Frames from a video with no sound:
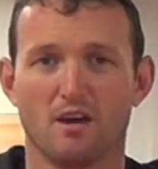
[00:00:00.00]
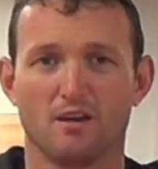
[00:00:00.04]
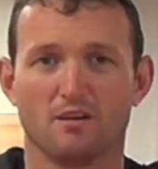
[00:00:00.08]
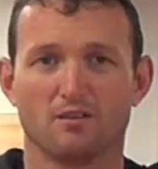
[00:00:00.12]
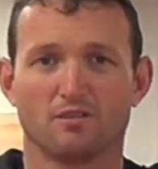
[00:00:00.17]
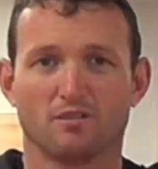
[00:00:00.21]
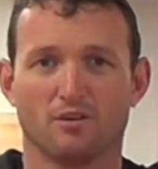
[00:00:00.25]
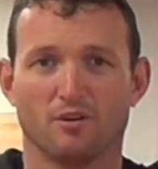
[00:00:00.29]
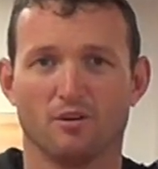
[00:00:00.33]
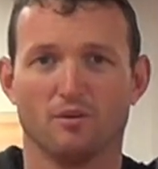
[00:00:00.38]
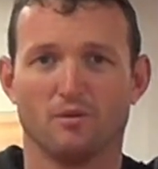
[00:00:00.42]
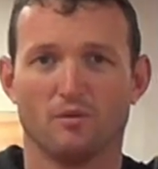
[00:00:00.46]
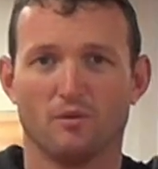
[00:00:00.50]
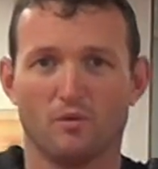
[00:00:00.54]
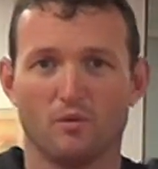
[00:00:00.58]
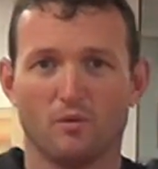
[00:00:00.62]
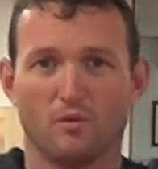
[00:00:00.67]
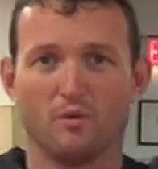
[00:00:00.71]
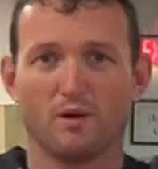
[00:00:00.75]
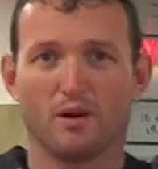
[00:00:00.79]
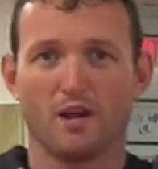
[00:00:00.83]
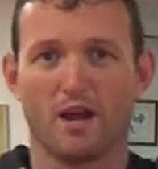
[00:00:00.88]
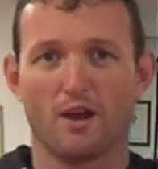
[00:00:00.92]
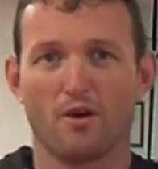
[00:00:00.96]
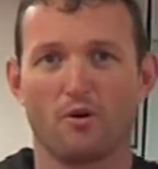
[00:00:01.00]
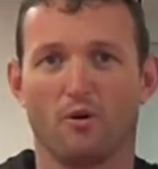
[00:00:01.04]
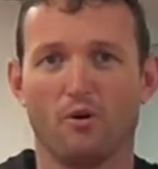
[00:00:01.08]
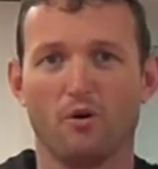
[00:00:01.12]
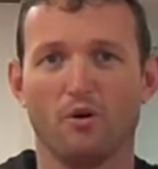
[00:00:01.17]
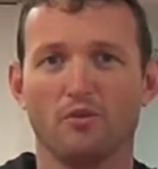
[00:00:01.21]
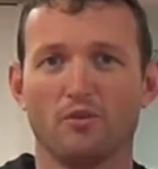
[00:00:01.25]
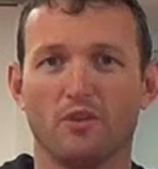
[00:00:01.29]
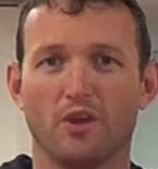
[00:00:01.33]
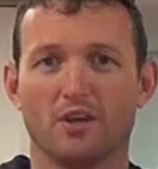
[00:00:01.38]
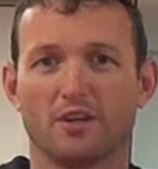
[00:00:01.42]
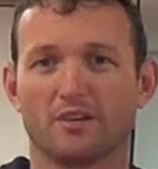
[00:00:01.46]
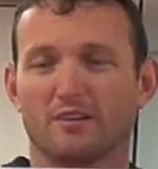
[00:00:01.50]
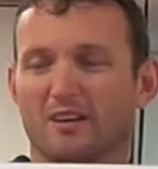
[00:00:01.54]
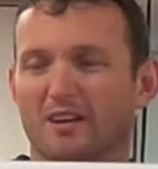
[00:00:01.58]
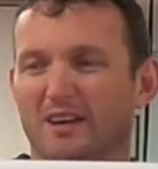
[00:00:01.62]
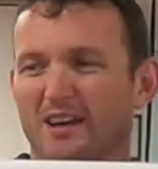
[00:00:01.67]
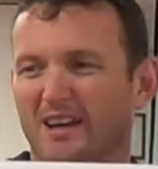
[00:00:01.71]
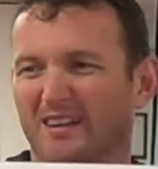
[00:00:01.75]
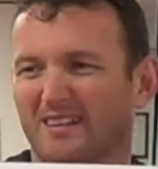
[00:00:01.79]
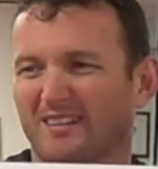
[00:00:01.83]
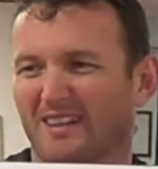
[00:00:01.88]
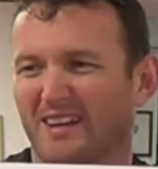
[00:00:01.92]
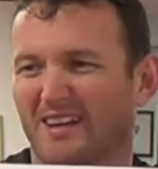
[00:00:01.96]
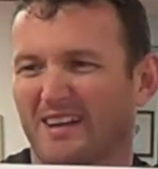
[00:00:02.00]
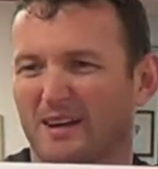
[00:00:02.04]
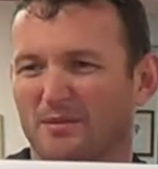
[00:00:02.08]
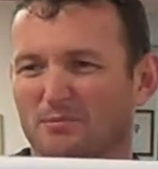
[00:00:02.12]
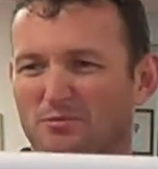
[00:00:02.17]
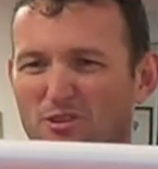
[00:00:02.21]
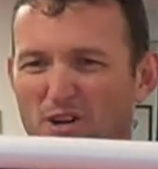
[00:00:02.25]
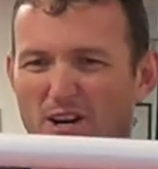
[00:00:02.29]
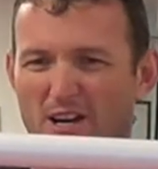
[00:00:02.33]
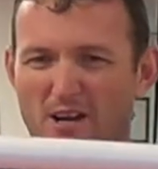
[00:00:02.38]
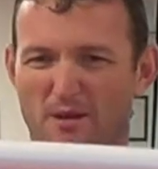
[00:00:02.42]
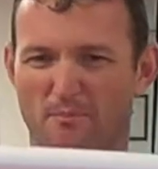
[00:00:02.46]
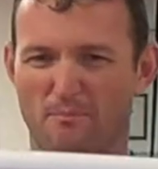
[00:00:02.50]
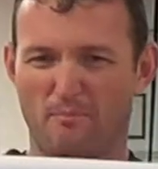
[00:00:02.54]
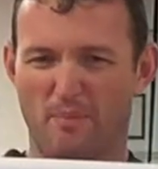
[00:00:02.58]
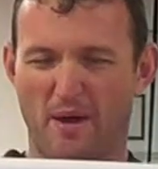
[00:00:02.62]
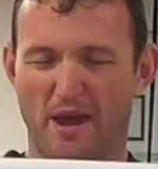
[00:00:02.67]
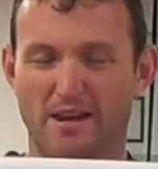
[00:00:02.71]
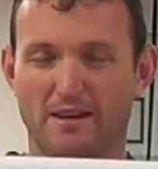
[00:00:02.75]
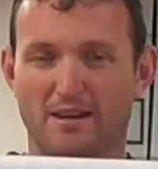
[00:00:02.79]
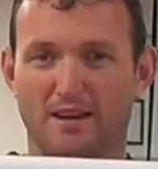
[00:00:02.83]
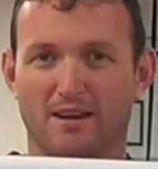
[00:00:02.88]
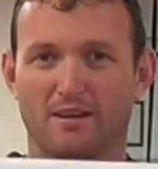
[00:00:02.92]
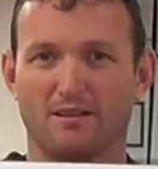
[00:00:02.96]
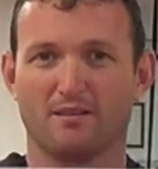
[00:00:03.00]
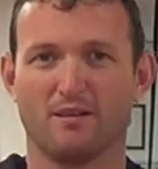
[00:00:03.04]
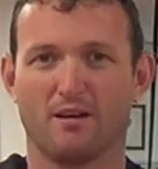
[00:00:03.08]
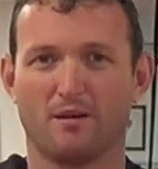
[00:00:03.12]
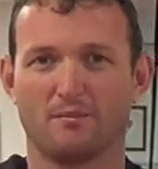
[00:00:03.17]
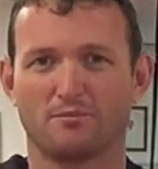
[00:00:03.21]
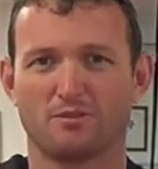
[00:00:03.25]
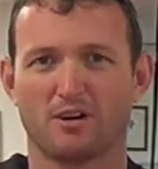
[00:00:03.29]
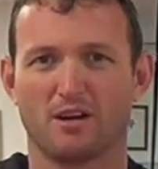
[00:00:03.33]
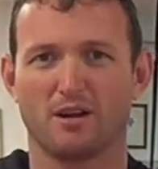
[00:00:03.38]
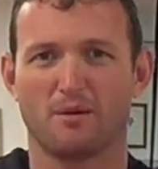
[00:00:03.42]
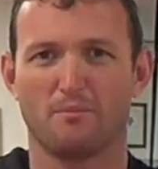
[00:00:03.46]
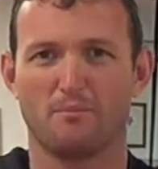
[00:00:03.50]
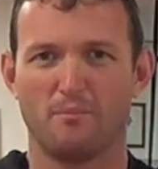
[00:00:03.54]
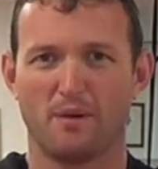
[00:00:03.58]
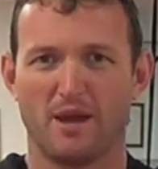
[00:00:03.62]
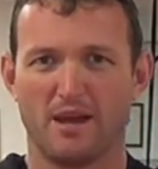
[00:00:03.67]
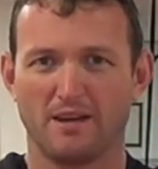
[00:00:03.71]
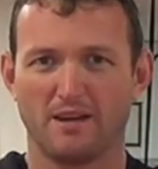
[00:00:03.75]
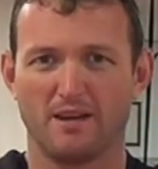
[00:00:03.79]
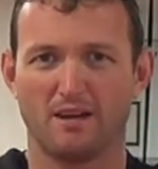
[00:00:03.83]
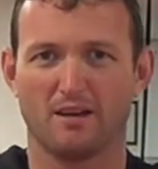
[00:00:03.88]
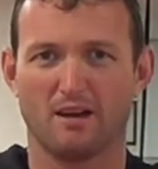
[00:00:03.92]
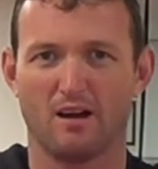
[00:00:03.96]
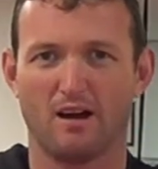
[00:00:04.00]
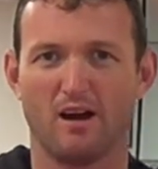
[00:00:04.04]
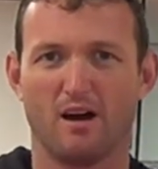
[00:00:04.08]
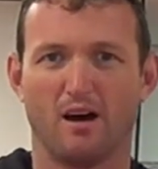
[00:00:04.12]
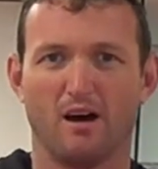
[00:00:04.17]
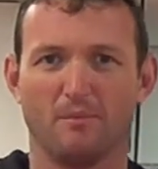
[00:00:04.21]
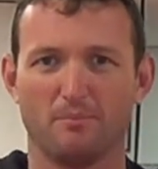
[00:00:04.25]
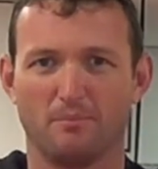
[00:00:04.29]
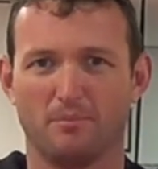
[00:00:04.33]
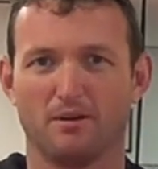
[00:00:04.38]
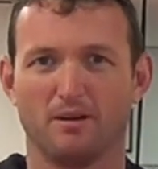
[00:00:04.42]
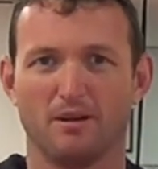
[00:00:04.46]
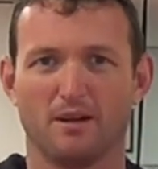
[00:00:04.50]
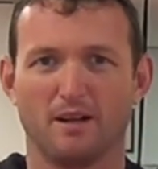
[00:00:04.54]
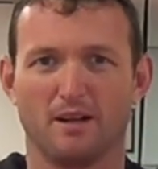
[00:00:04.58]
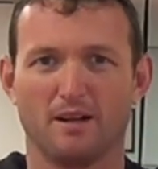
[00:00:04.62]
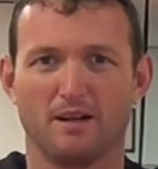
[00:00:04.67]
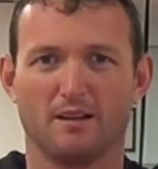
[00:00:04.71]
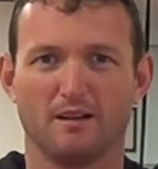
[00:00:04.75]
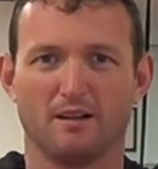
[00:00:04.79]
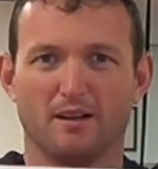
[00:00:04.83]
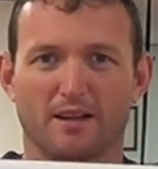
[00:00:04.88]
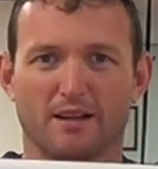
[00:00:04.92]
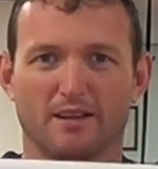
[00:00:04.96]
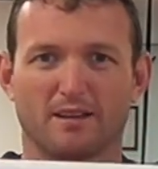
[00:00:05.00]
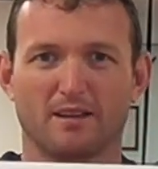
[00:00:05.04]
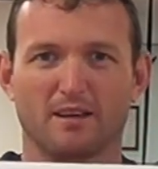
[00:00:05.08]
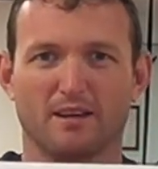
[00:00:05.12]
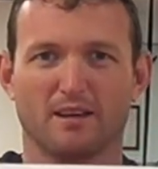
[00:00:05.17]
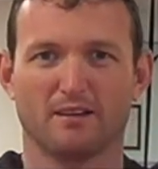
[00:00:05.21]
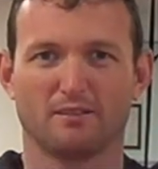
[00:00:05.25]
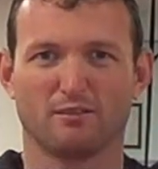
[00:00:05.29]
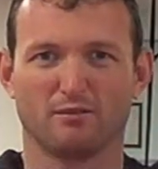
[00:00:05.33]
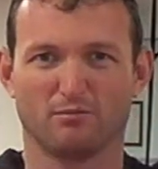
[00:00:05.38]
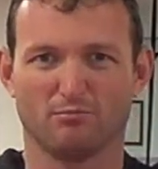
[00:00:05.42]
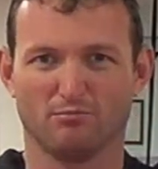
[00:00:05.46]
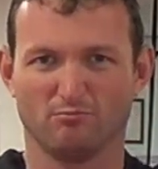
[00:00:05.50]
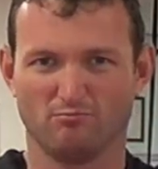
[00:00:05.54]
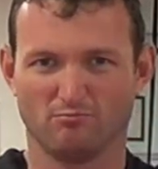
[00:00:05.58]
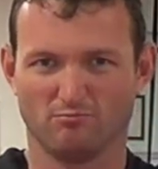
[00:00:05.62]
So when I hold this, it's like I'm trying to bend it. I'm trying to bend it up like this.